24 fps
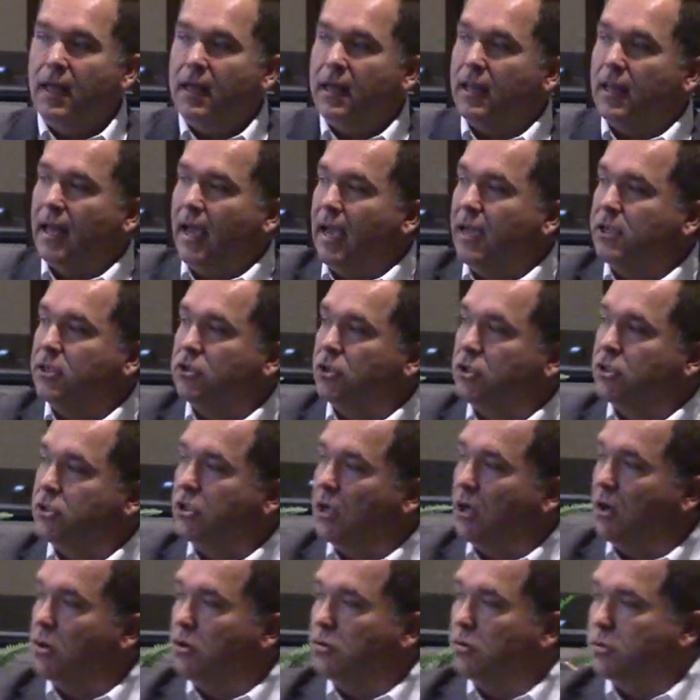Lazarus
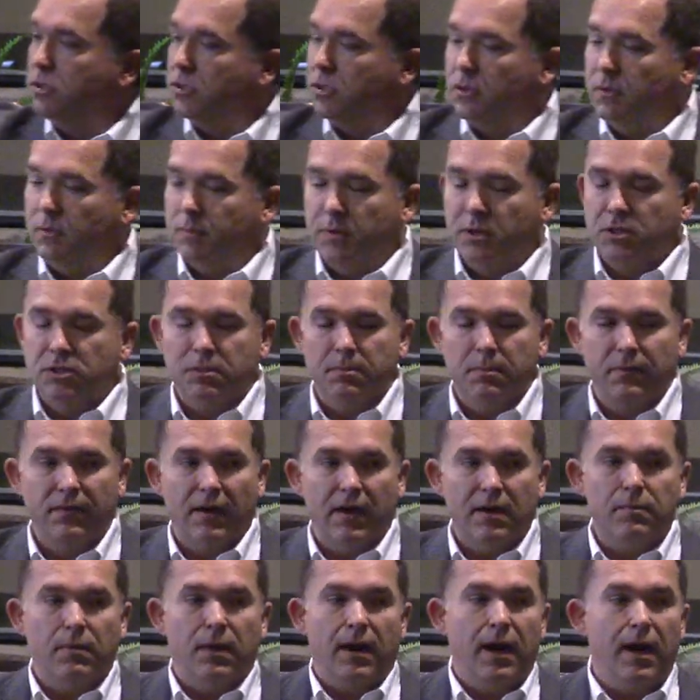goes to the bosom of
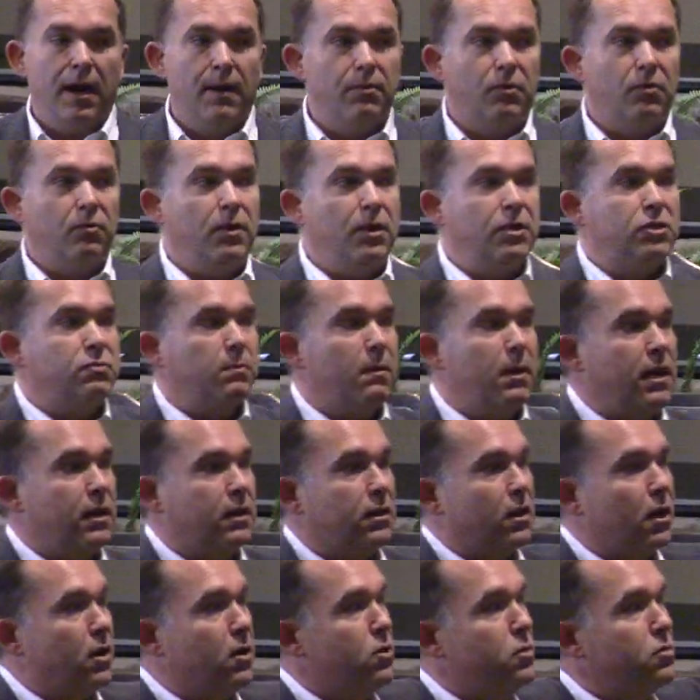Abraham. The rich man
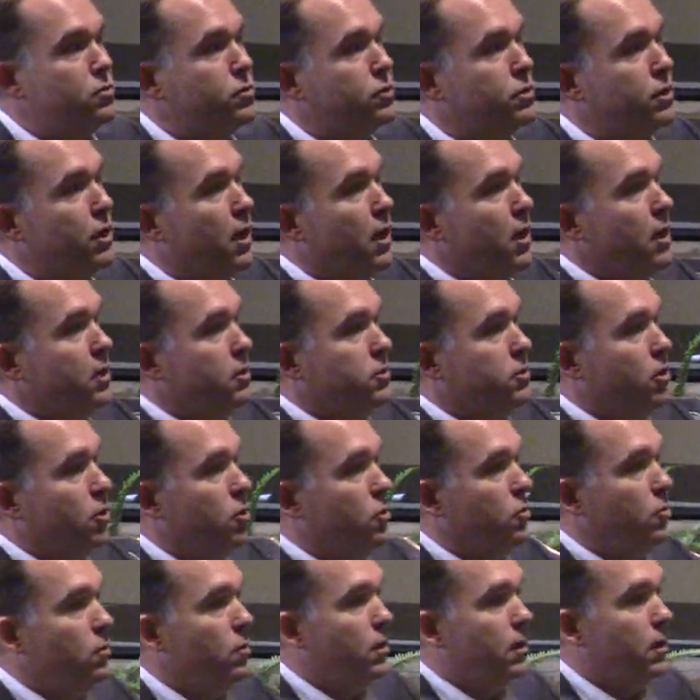goes
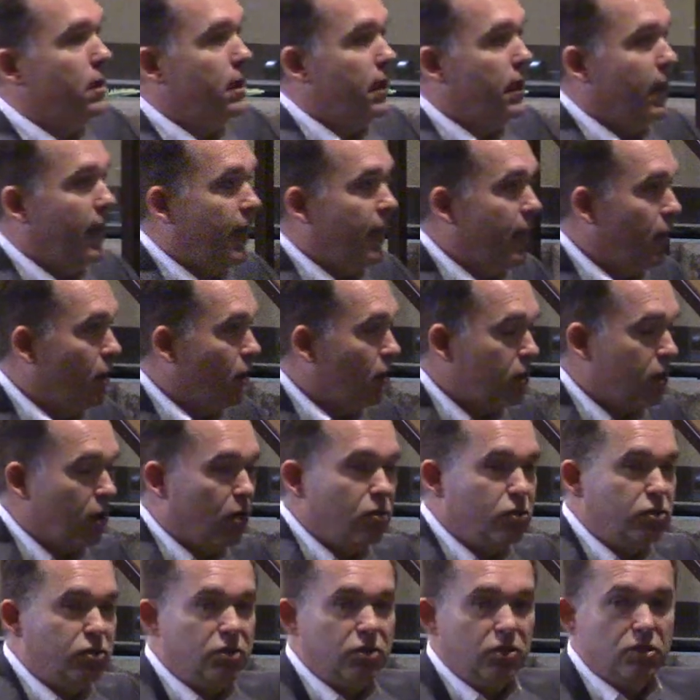to hell,
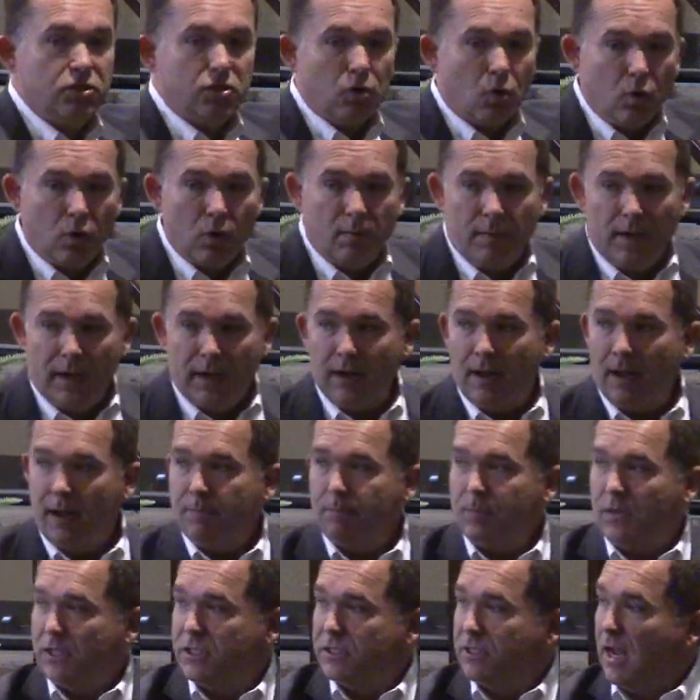goes to torment.
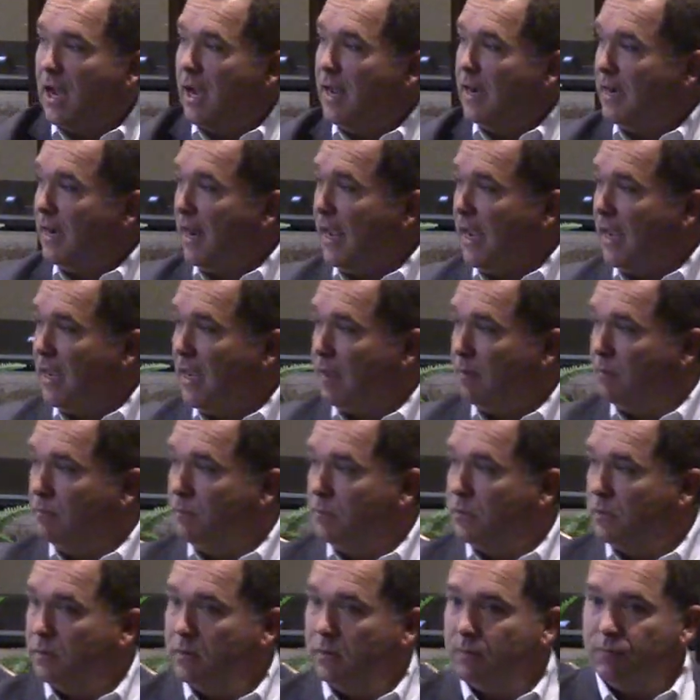It's not named.
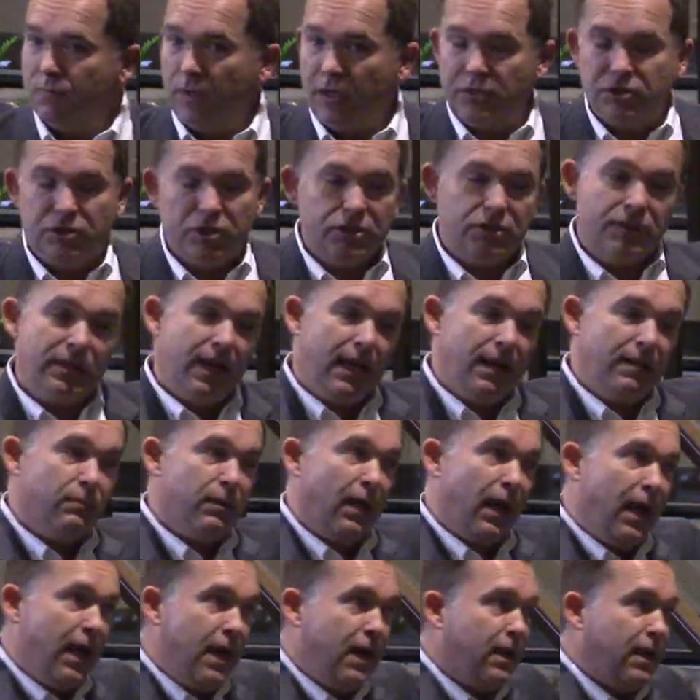It's just named
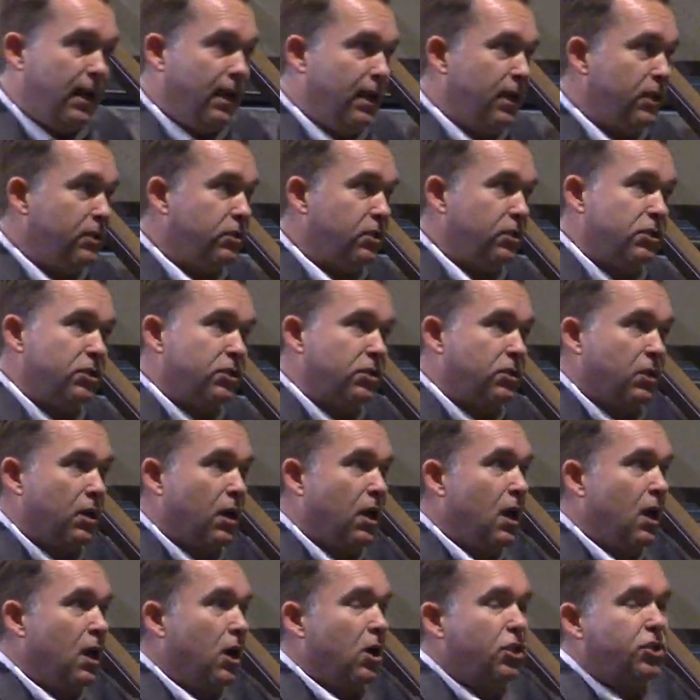Hades. It's just
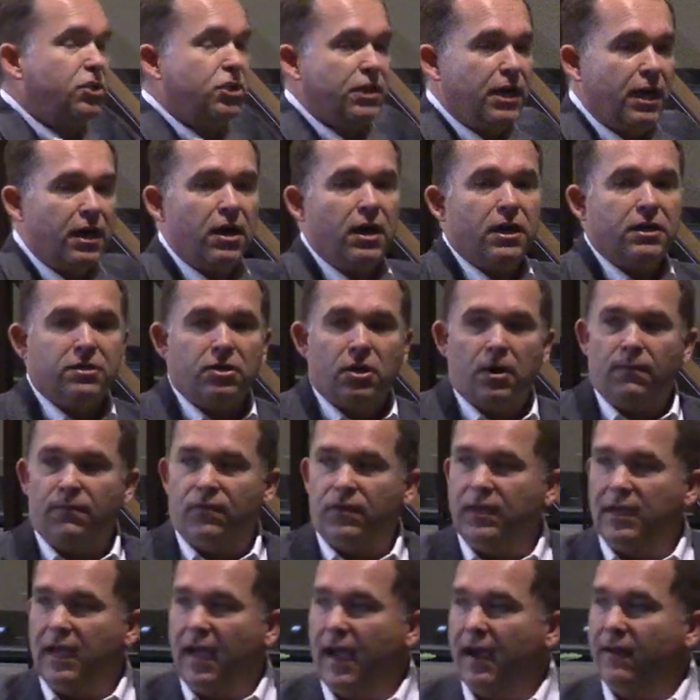a generic term for
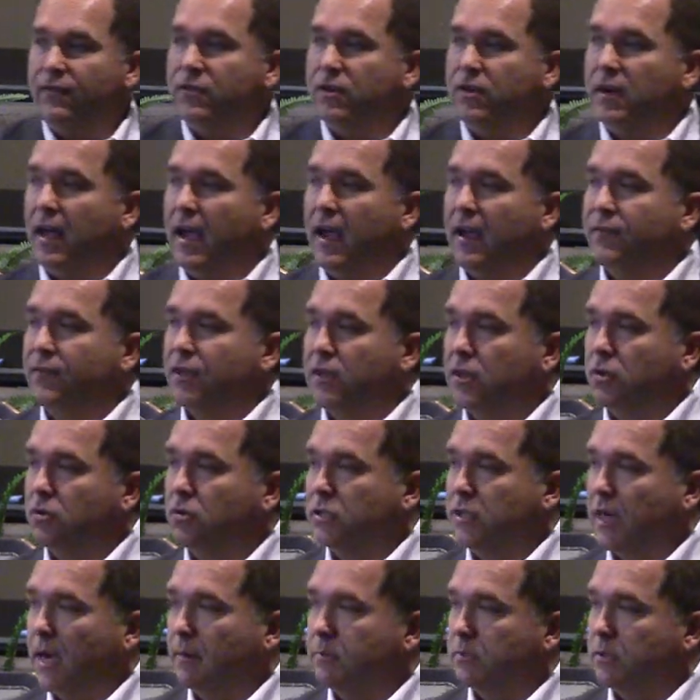the afterlife in Luke
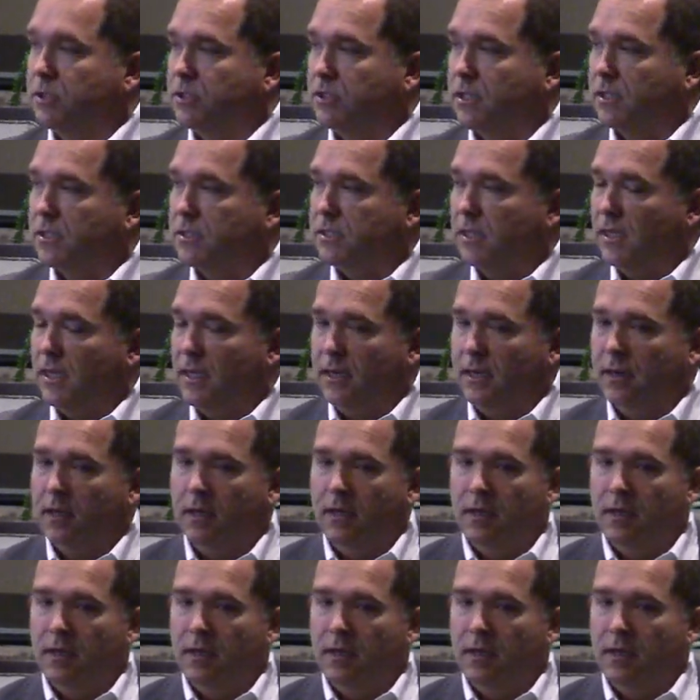chapter 16.